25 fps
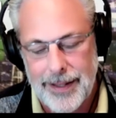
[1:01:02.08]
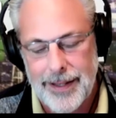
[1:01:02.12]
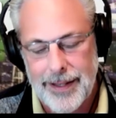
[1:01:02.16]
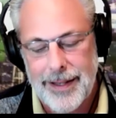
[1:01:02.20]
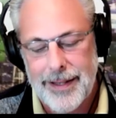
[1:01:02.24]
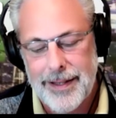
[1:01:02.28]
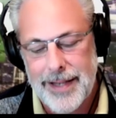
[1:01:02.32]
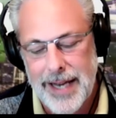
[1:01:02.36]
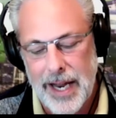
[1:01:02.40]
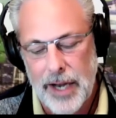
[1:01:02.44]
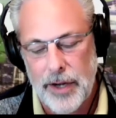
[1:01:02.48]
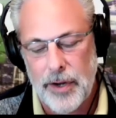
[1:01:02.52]

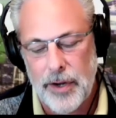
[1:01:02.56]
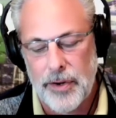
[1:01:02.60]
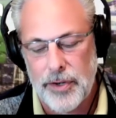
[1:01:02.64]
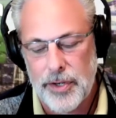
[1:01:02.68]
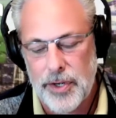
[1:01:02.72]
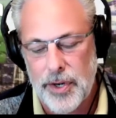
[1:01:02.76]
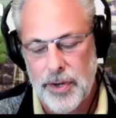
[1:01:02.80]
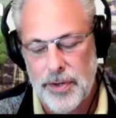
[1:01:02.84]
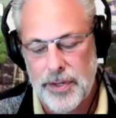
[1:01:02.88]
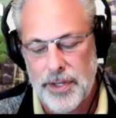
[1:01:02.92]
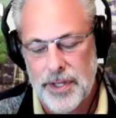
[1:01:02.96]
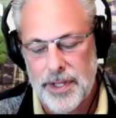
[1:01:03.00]
Daniel
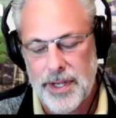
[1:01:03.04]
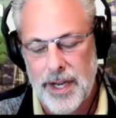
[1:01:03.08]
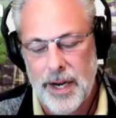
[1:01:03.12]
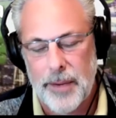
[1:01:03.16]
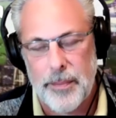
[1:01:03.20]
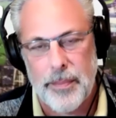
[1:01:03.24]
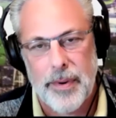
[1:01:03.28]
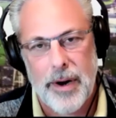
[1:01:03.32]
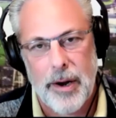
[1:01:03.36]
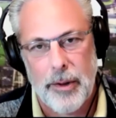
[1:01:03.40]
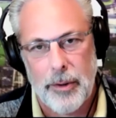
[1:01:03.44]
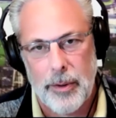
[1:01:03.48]
Jones is going to
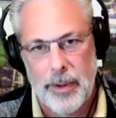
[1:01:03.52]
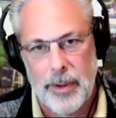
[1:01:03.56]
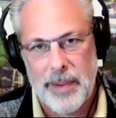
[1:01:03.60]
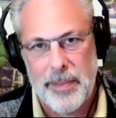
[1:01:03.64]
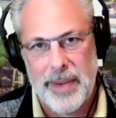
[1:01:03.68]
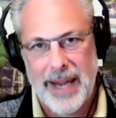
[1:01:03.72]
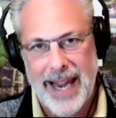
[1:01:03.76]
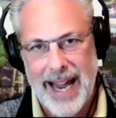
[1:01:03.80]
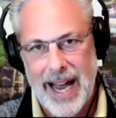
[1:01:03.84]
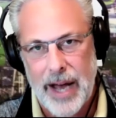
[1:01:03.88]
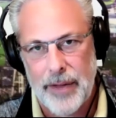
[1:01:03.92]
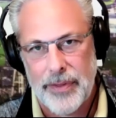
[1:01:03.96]
probably
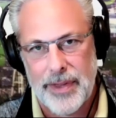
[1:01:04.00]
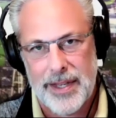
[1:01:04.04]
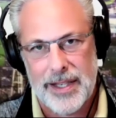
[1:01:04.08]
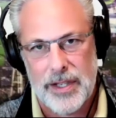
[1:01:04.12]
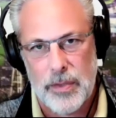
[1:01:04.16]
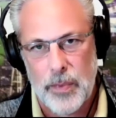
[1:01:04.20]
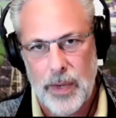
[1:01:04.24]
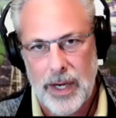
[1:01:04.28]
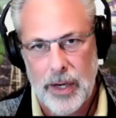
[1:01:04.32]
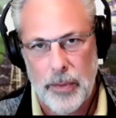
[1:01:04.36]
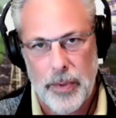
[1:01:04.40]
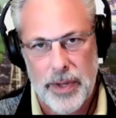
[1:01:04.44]
be out this
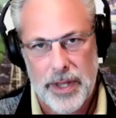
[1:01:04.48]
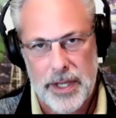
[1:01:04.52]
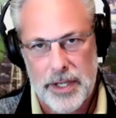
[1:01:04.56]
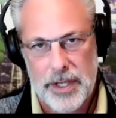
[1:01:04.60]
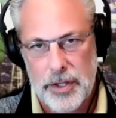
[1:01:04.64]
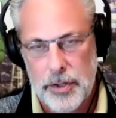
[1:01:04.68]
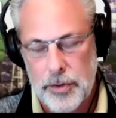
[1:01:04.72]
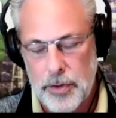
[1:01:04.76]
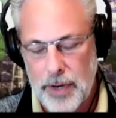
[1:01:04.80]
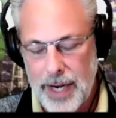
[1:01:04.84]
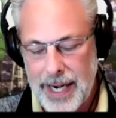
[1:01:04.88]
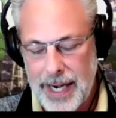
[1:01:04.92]
week with a
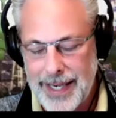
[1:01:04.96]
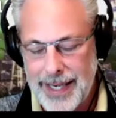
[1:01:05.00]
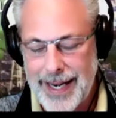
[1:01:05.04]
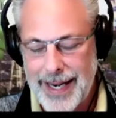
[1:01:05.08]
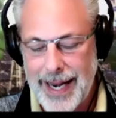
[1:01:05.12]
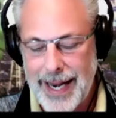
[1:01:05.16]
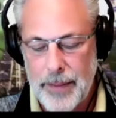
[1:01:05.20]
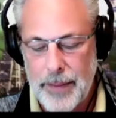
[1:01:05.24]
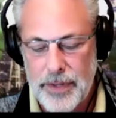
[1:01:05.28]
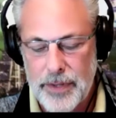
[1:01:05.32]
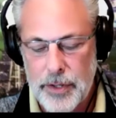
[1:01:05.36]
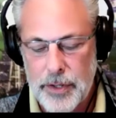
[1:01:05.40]
strained
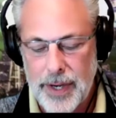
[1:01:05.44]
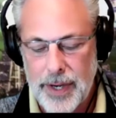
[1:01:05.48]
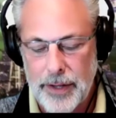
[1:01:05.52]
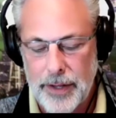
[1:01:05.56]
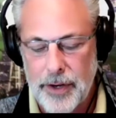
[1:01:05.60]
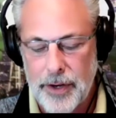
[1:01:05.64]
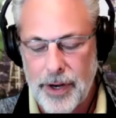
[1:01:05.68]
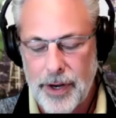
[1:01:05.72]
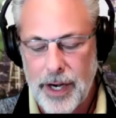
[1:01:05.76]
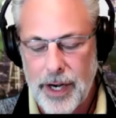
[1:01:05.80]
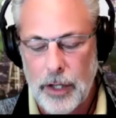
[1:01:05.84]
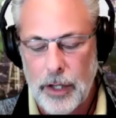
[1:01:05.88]
hamstring.
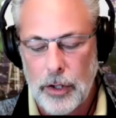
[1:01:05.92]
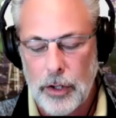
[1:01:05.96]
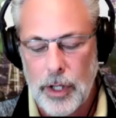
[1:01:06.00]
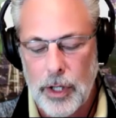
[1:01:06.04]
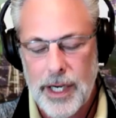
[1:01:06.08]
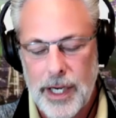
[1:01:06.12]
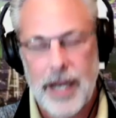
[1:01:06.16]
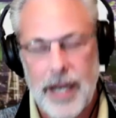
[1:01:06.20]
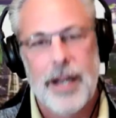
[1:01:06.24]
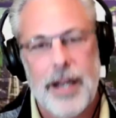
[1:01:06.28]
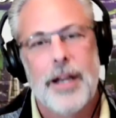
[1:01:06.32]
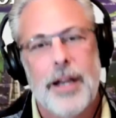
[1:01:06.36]
They're going to
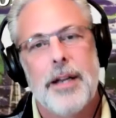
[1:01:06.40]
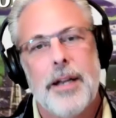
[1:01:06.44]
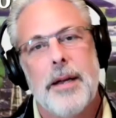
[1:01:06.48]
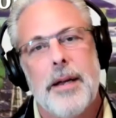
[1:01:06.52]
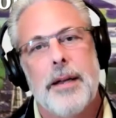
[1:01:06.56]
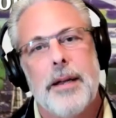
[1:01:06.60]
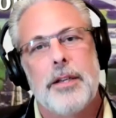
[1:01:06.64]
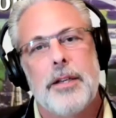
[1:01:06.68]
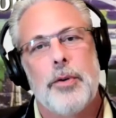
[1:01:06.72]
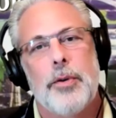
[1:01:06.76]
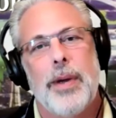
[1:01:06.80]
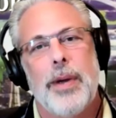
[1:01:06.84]
look
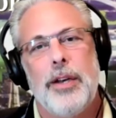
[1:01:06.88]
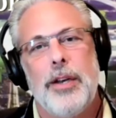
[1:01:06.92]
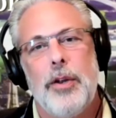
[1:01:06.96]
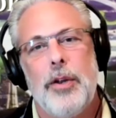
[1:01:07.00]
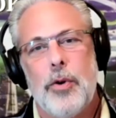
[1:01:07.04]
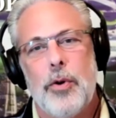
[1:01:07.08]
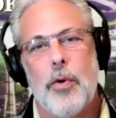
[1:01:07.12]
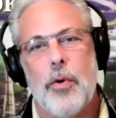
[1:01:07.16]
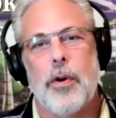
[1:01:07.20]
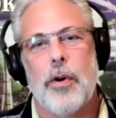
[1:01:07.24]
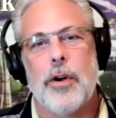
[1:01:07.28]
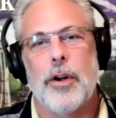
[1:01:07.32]
to a new
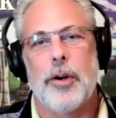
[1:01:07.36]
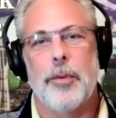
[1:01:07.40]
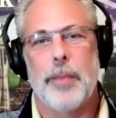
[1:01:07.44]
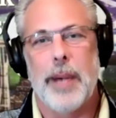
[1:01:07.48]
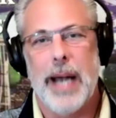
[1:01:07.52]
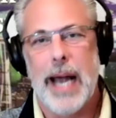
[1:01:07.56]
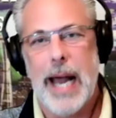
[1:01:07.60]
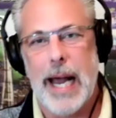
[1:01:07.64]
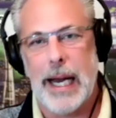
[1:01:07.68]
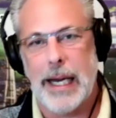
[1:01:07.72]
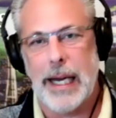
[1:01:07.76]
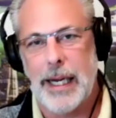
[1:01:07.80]

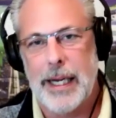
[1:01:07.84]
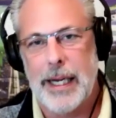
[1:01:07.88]
quarterback,